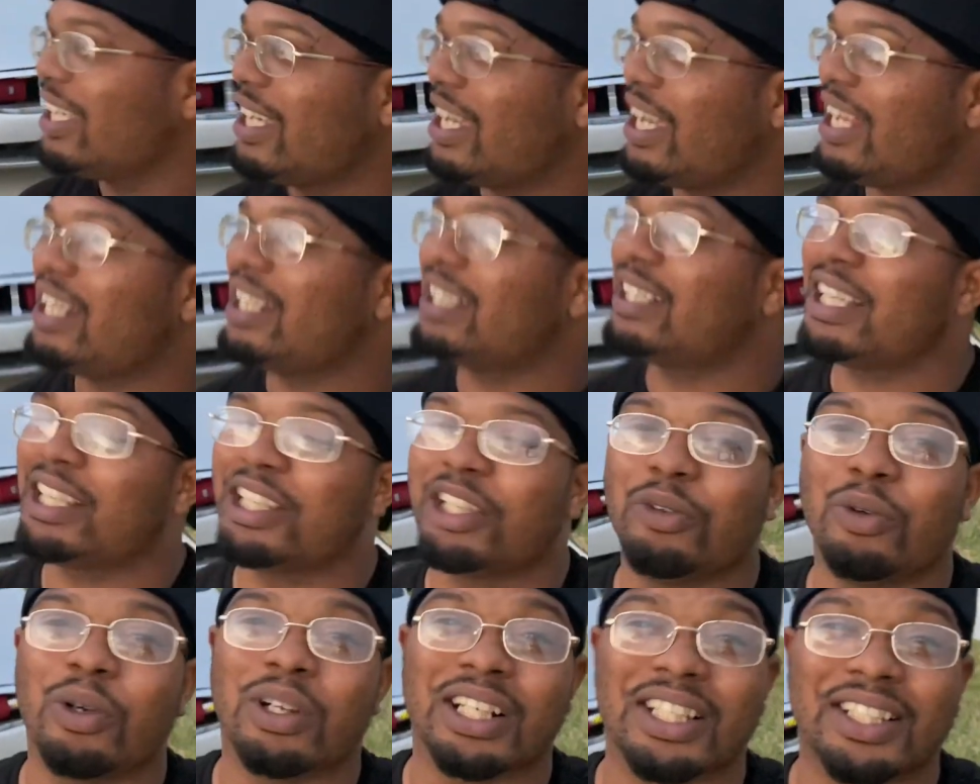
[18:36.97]
anything
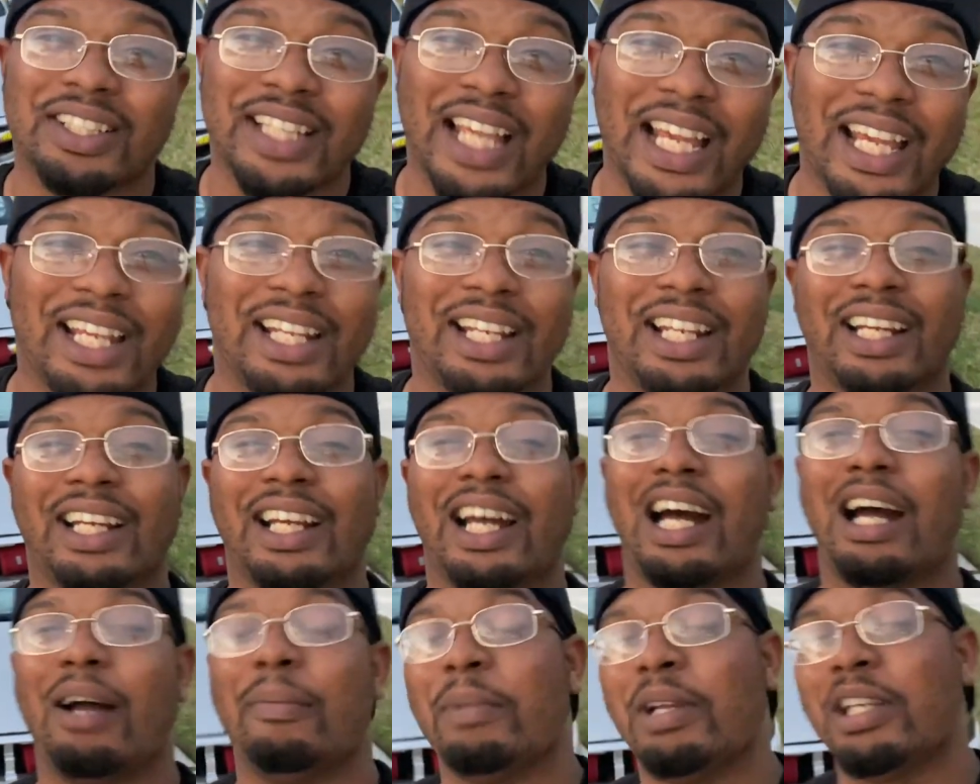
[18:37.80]
you want to say in the
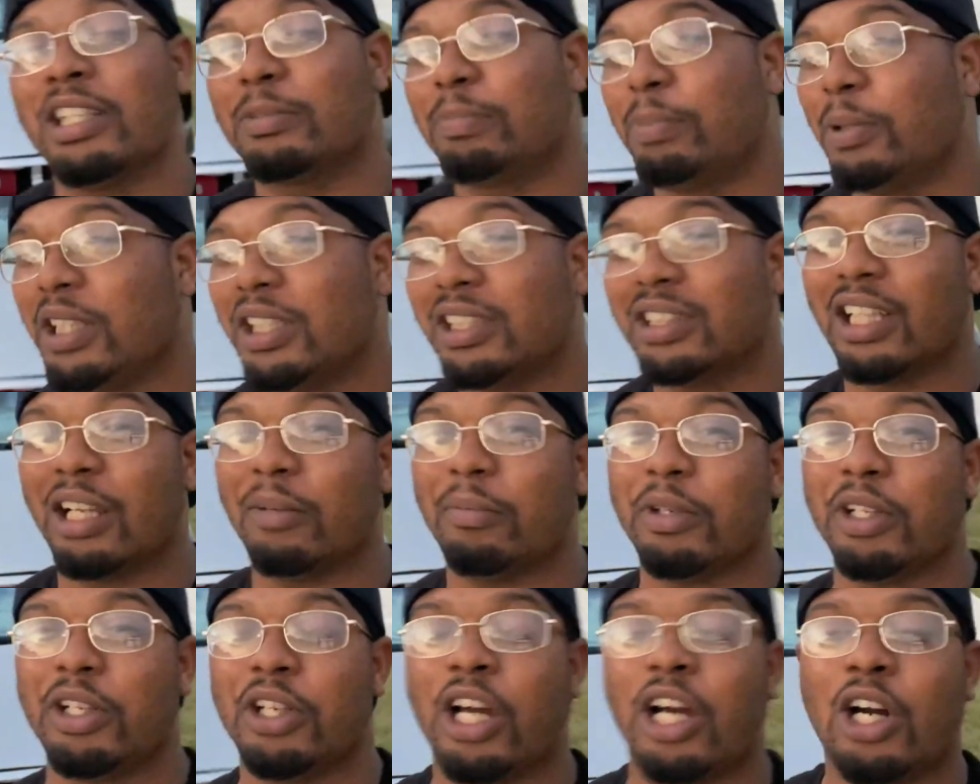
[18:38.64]
comments please let
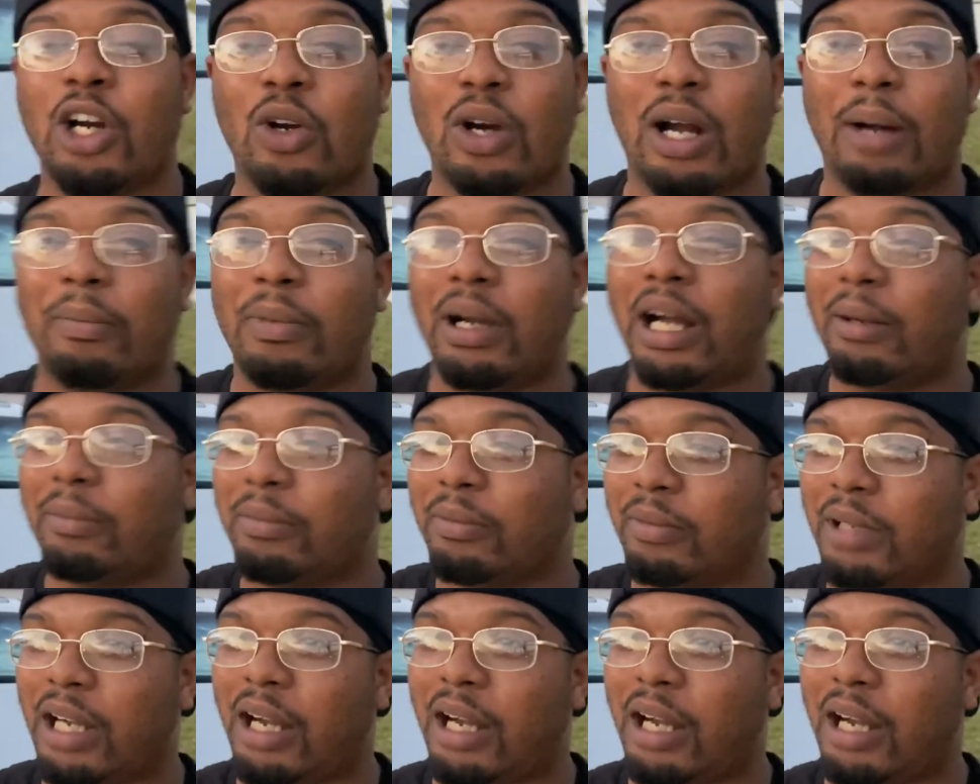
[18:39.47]
me know i'm i'm,